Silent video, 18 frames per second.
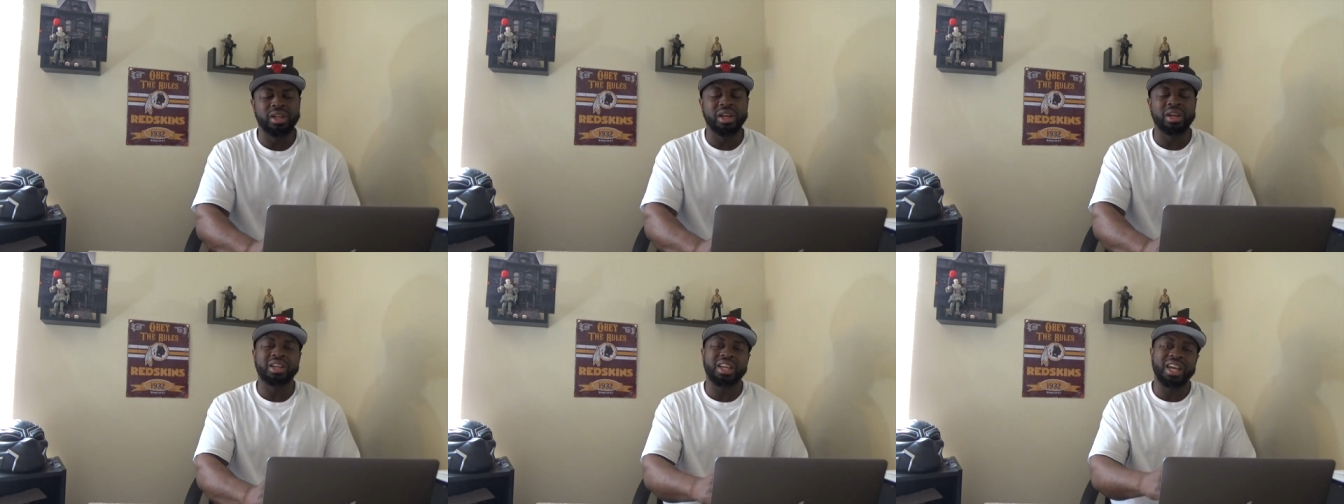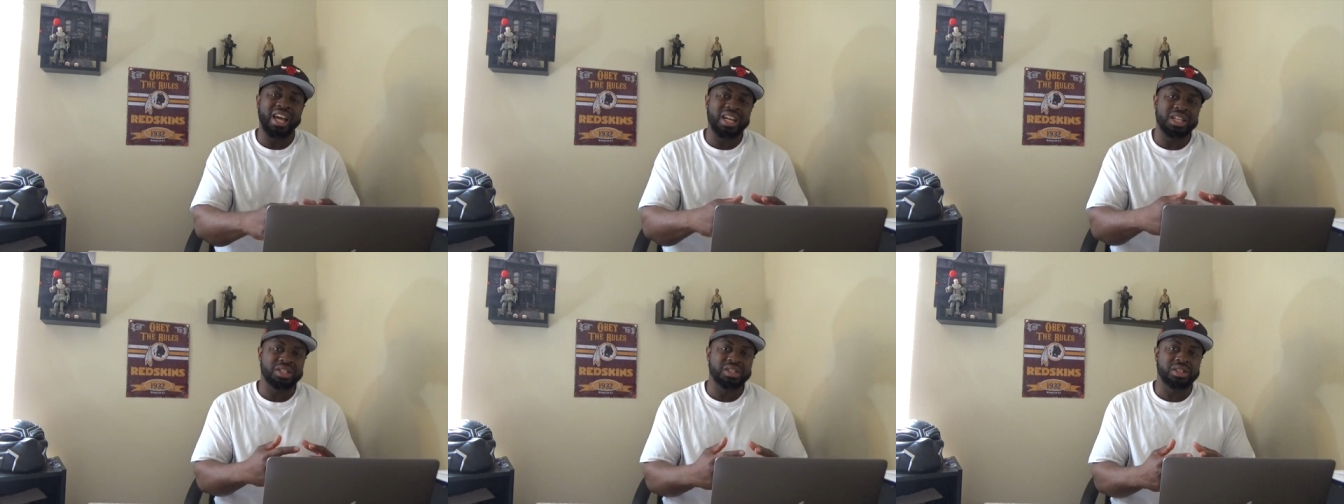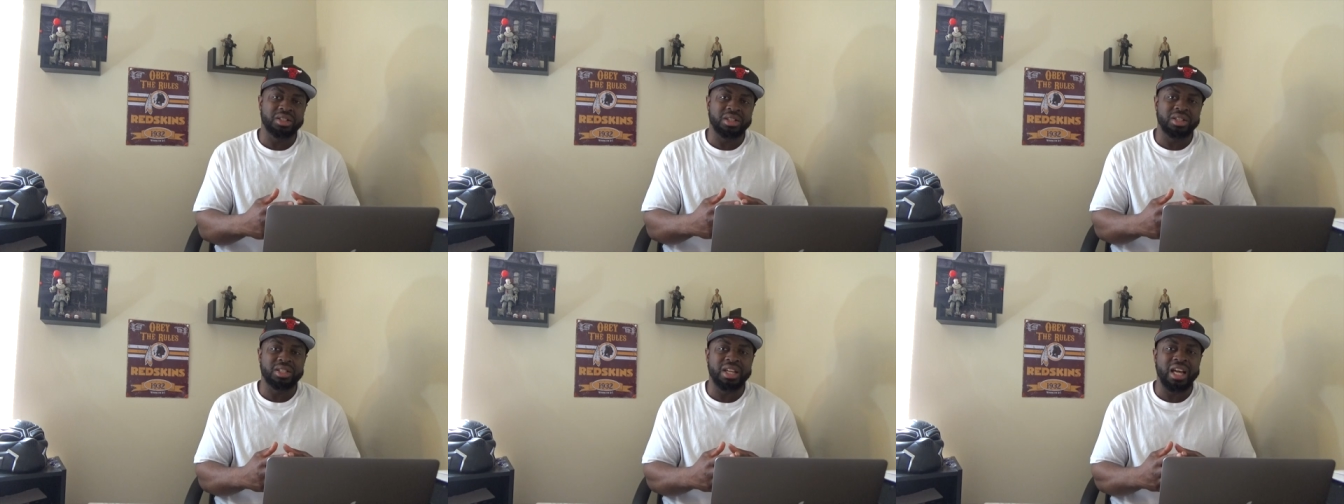Now, Engadget
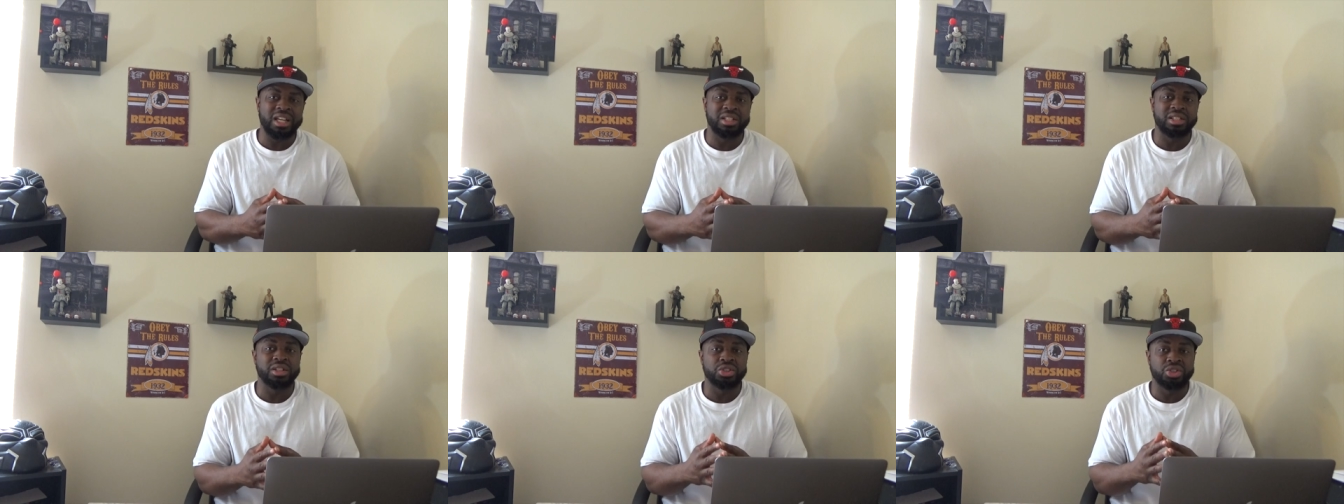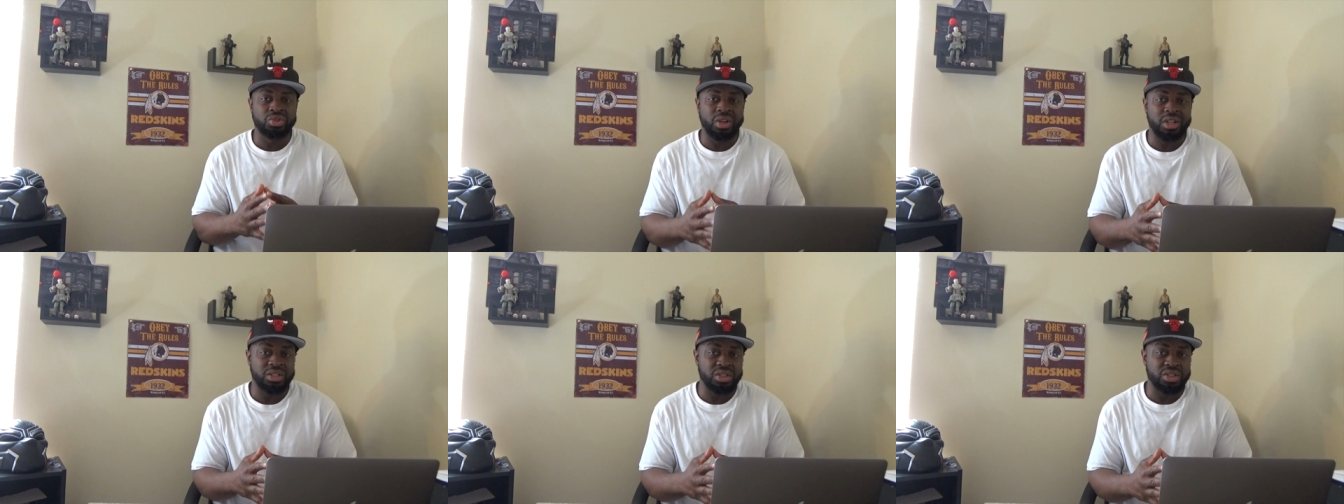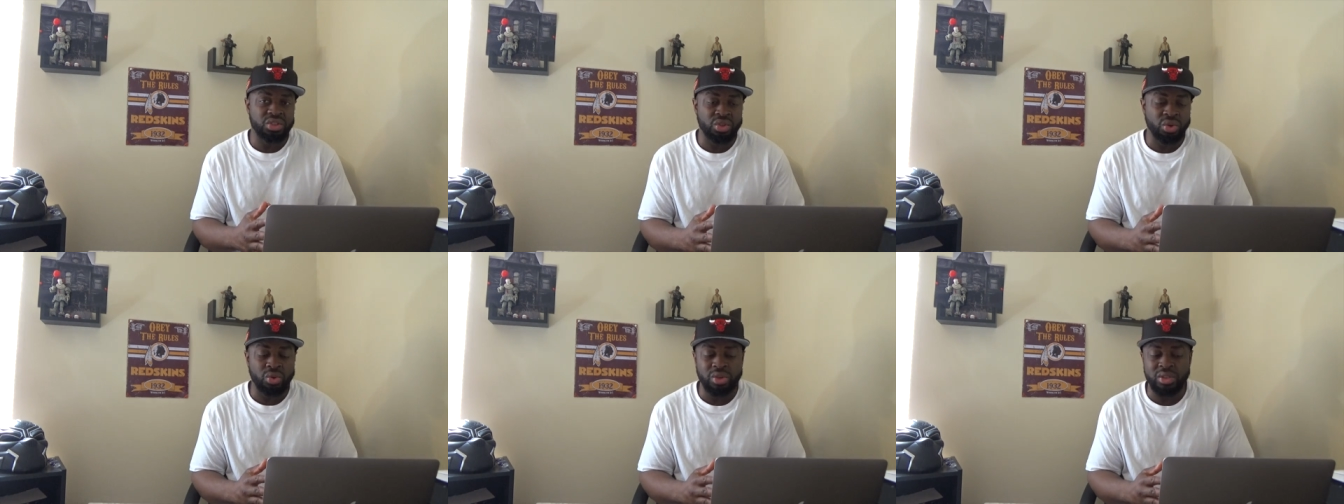is actually a trusted
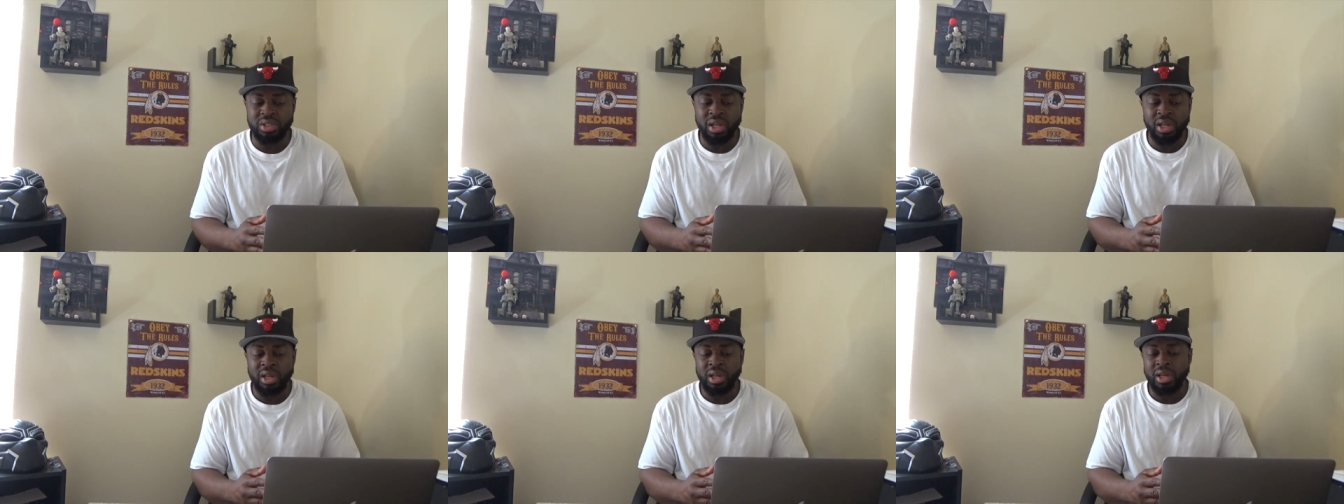source.